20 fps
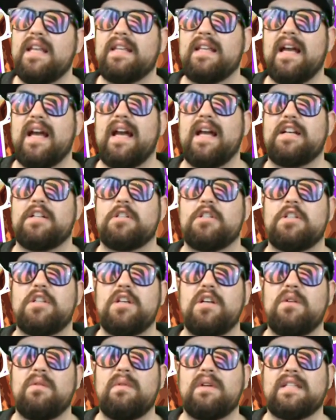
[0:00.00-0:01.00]
that
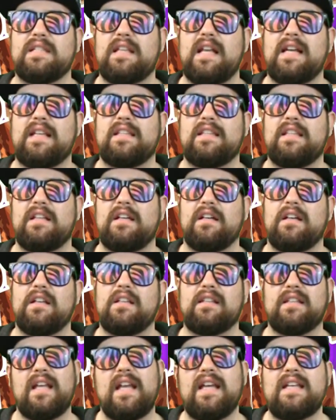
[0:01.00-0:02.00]
she was like the
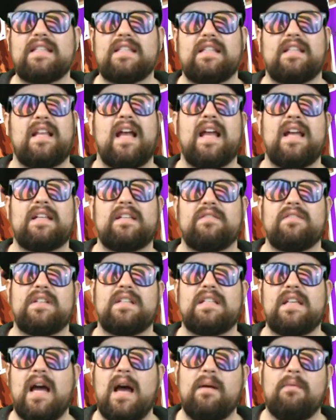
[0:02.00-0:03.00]
least liked of
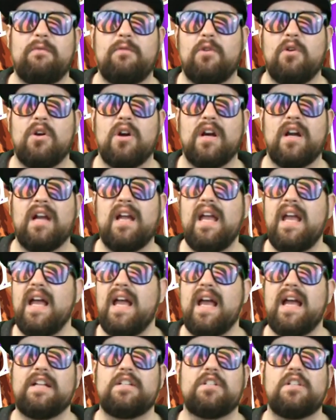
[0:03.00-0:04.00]
the top four,
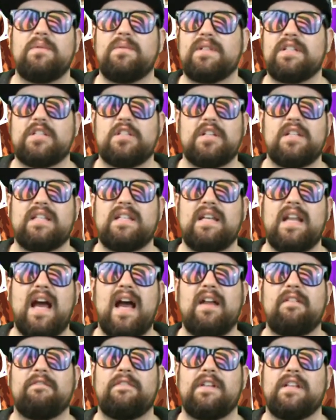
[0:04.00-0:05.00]
and she was just
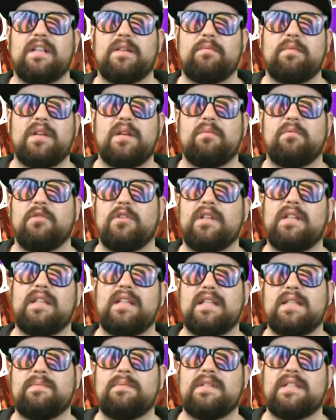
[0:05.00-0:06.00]
not feeling being put in
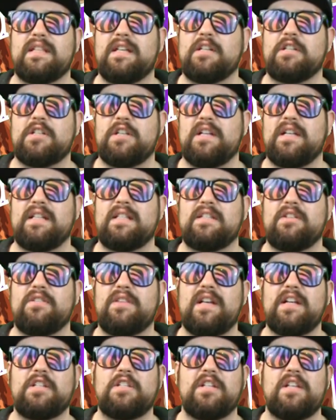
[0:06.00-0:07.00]
this position. And so
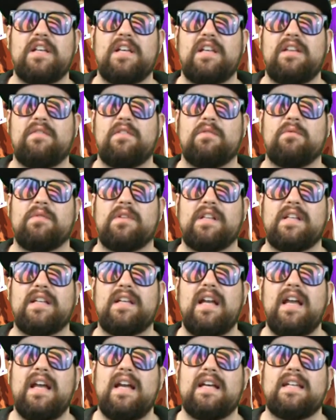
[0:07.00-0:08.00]
then she didn't even
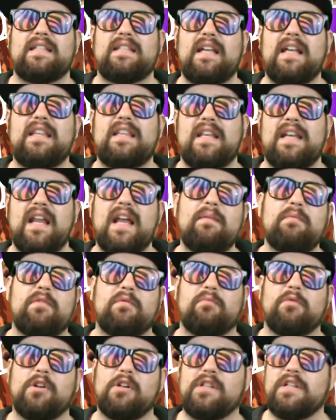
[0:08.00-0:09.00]
really say the name
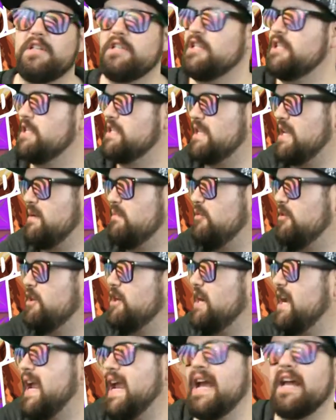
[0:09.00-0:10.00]
of Brooklyn. She just like put
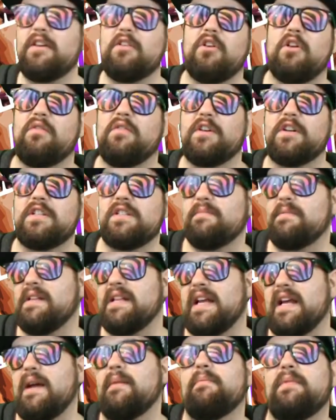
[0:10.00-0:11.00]
her hand over to be
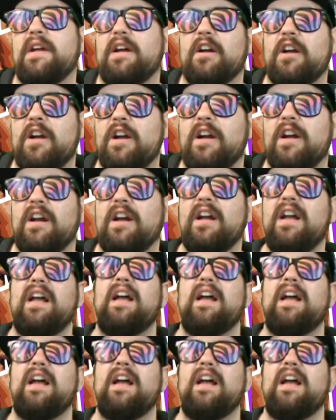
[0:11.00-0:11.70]
like, I pick her.